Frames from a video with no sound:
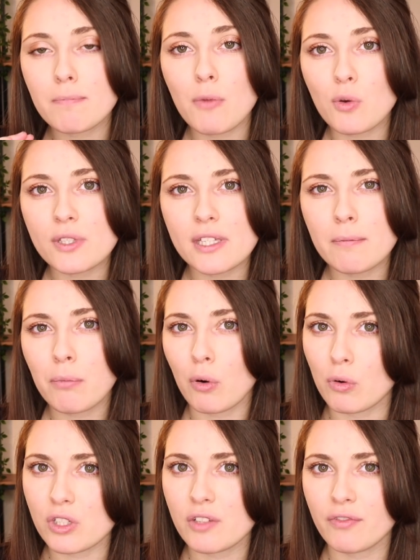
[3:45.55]
the most
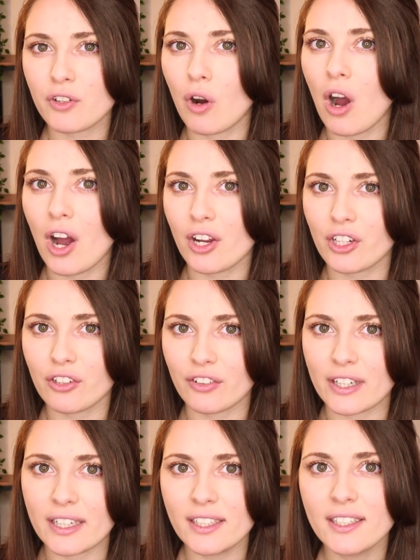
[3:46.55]
important for your art
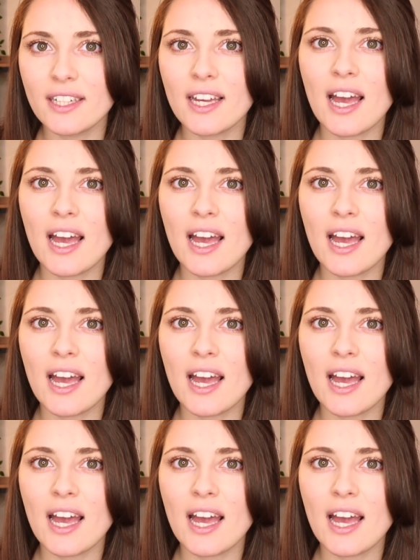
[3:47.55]
career